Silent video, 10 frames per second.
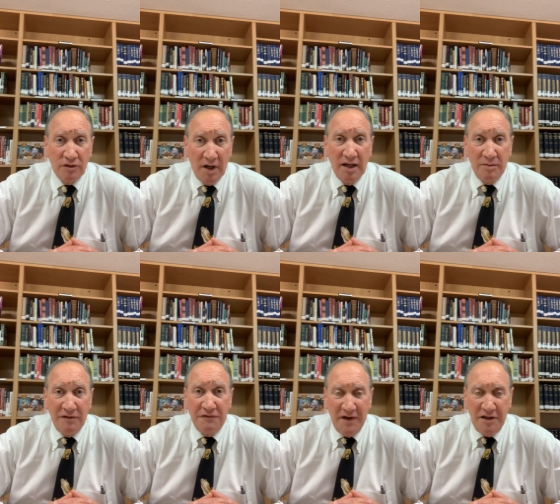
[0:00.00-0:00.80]
trying to
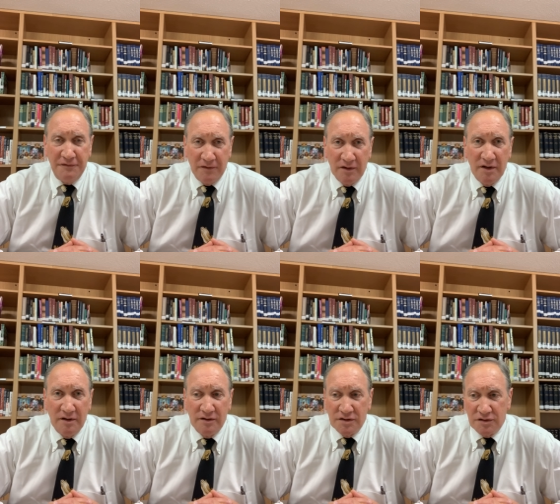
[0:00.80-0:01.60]
be faithful
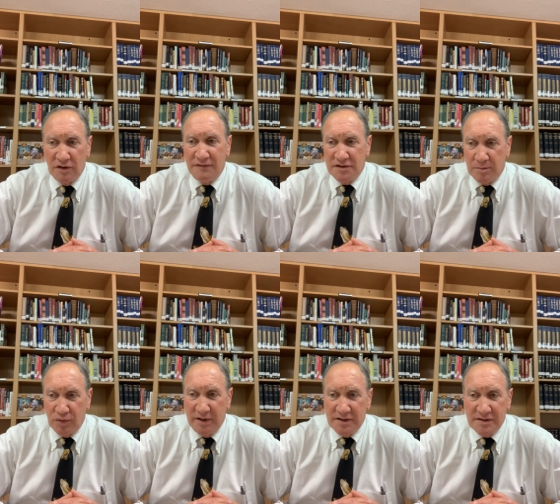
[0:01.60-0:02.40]
to serve as a
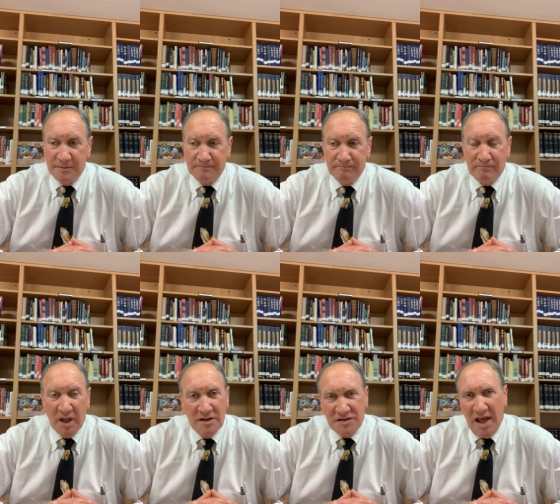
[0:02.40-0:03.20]
priest.
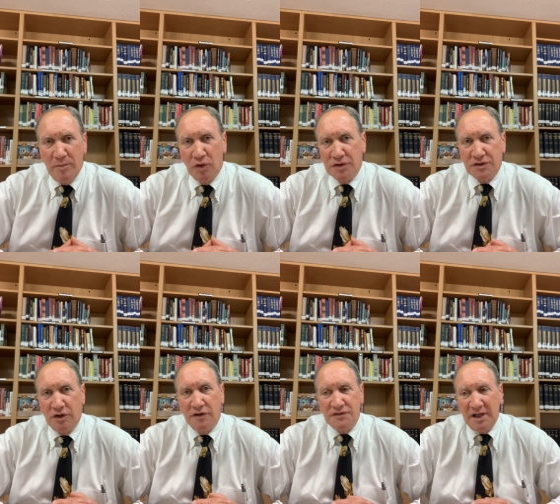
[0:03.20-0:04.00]
Samuel
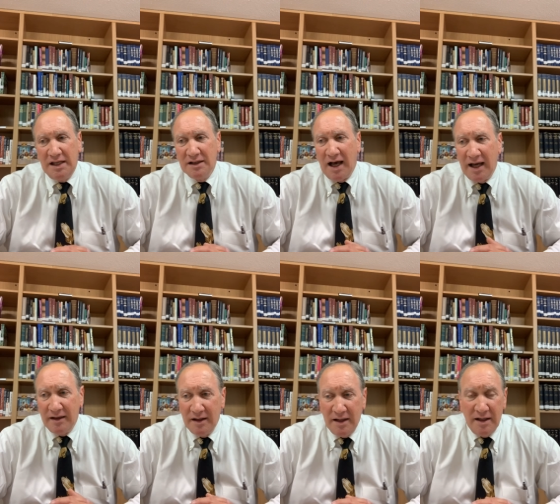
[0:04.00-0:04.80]
serves Eli
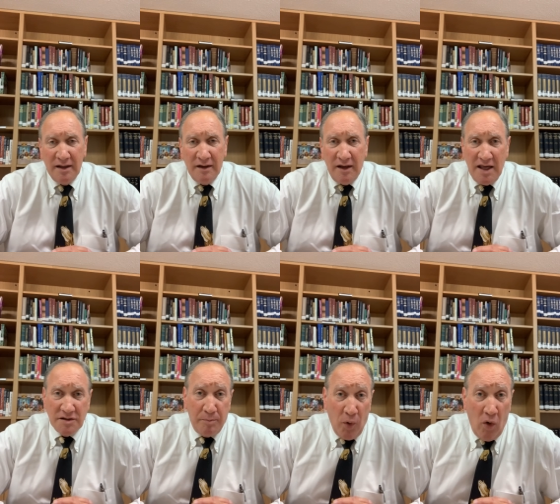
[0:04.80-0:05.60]

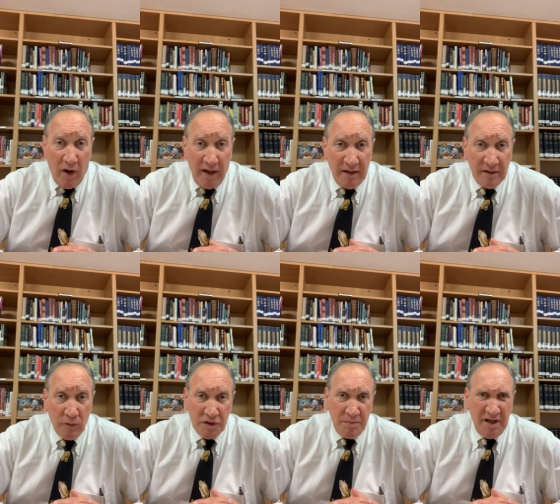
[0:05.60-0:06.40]
as a boy,
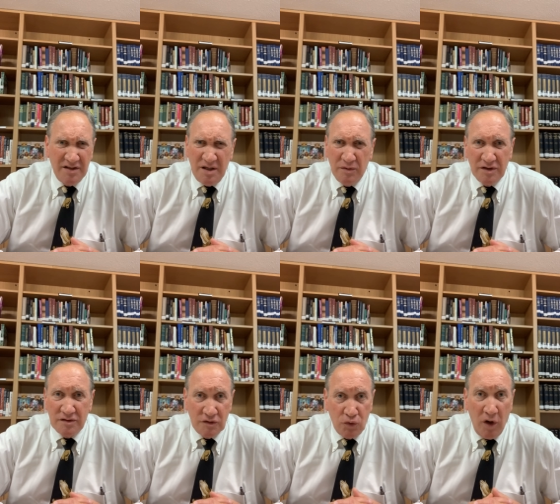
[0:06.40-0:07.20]
which means he
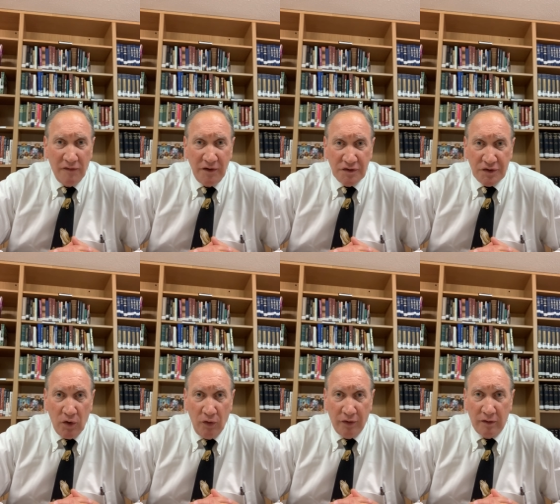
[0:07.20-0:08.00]
was 12 years
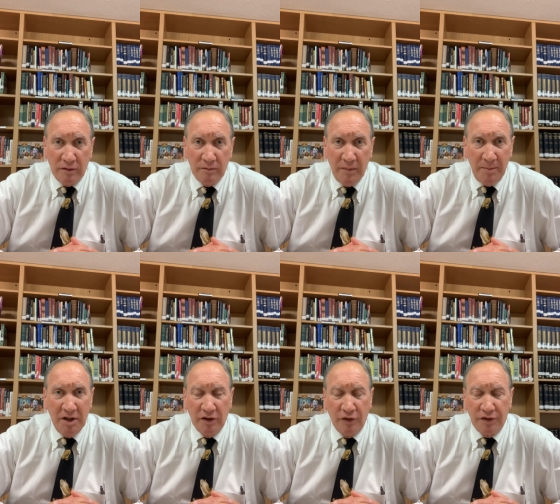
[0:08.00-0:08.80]
old or
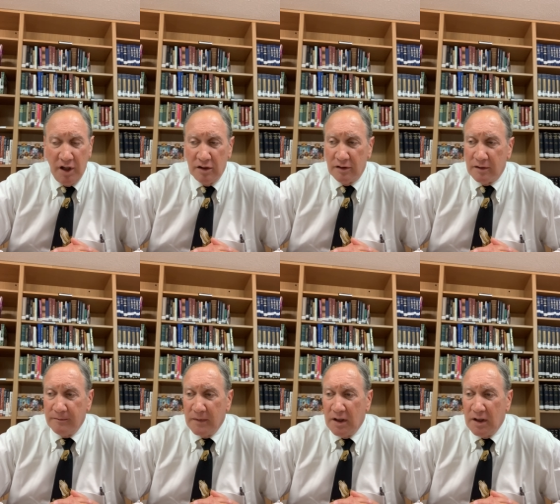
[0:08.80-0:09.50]
maybe a little younger.